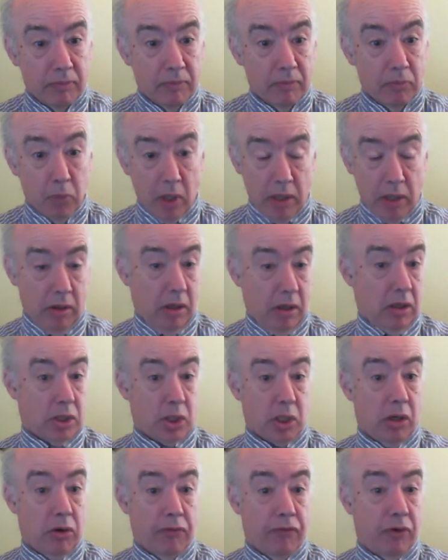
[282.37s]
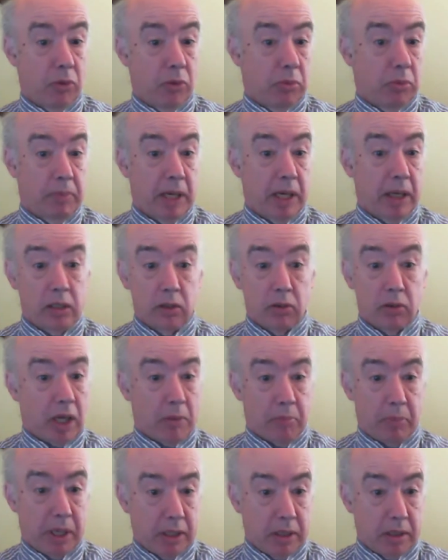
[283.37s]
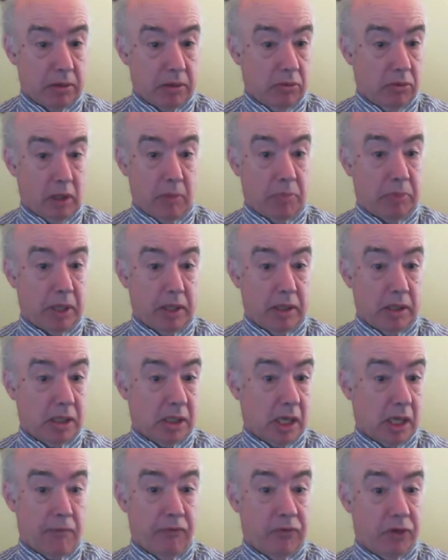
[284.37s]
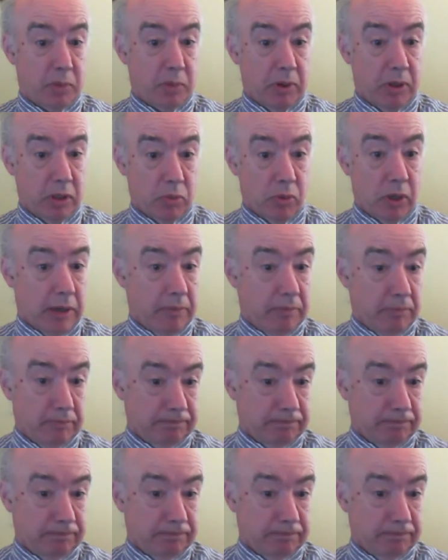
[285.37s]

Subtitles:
Whereas on a football bet, you'll get paid the same for Spurs winning.